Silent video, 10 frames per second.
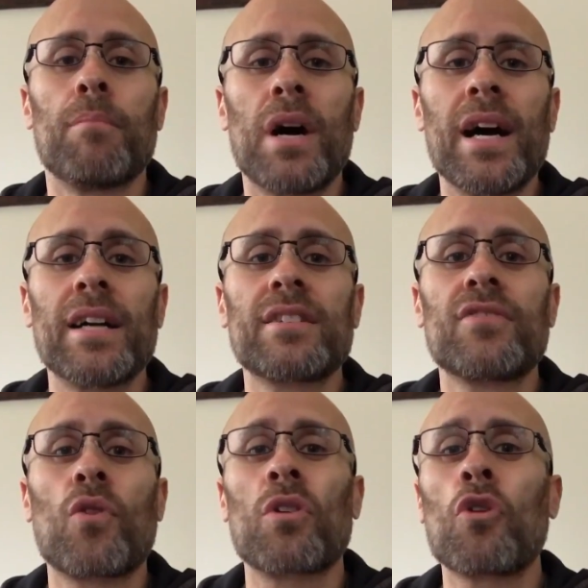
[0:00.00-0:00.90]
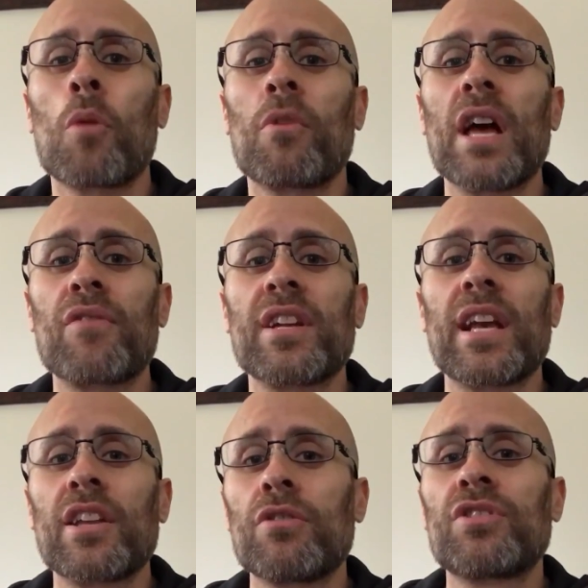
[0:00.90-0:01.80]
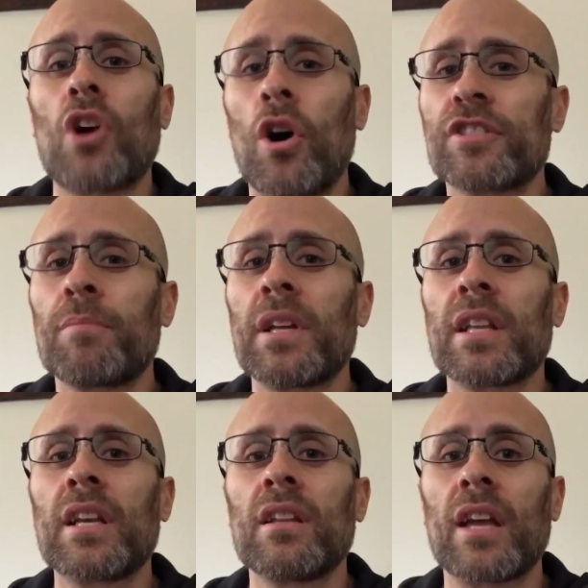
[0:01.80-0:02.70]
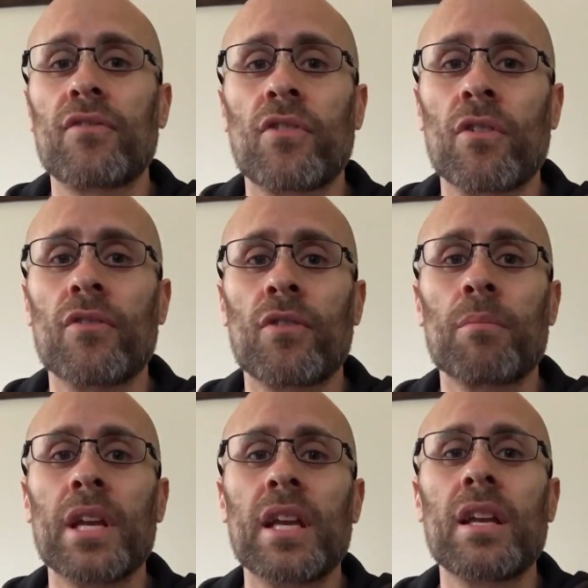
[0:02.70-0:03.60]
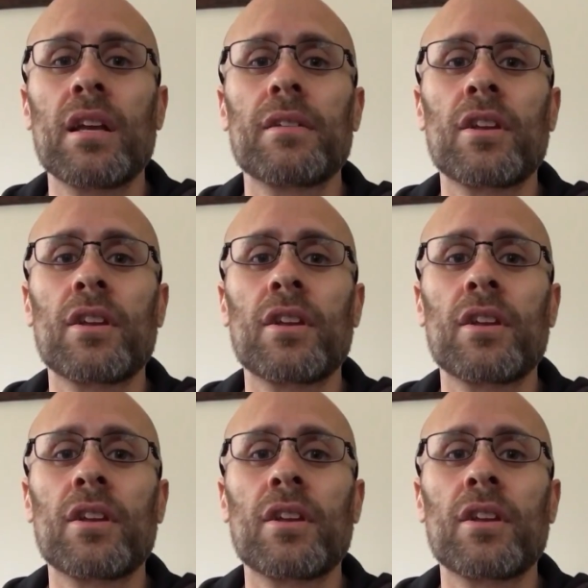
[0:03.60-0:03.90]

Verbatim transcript: But for normal everyday use, ultimately, like for me,